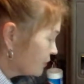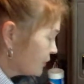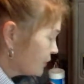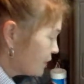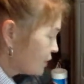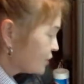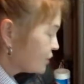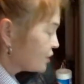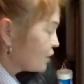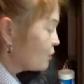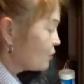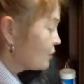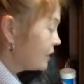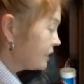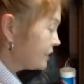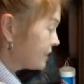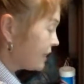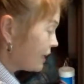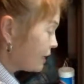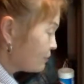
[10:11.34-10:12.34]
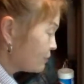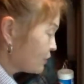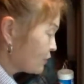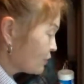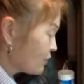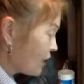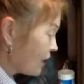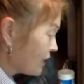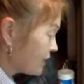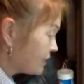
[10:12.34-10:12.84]
There's so many types of
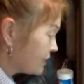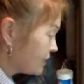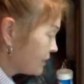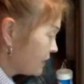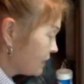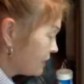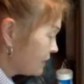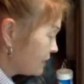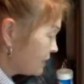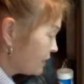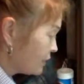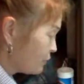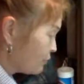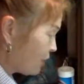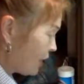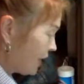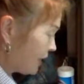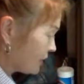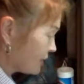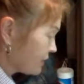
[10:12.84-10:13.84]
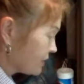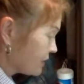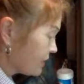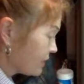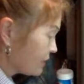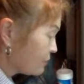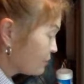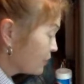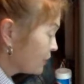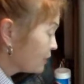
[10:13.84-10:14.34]
rice in India and
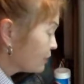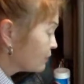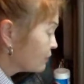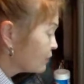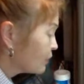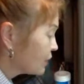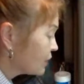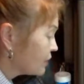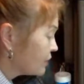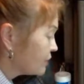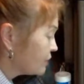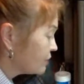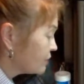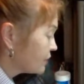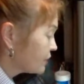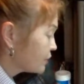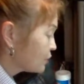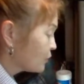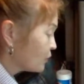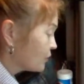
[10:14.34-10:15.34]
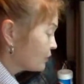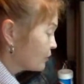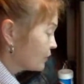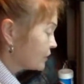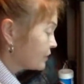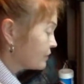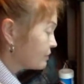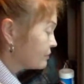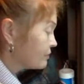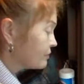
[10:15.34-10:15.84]
Pakistan, but we're going to do this one with
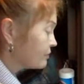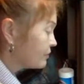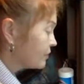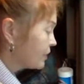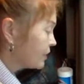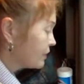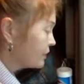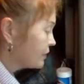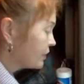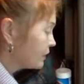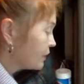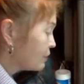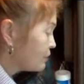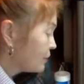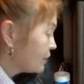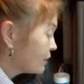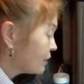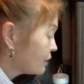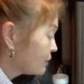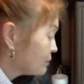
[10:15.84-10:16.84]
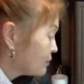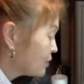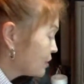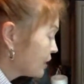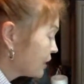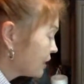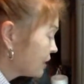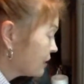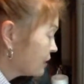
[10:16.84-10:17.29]
the lemon herb chicken.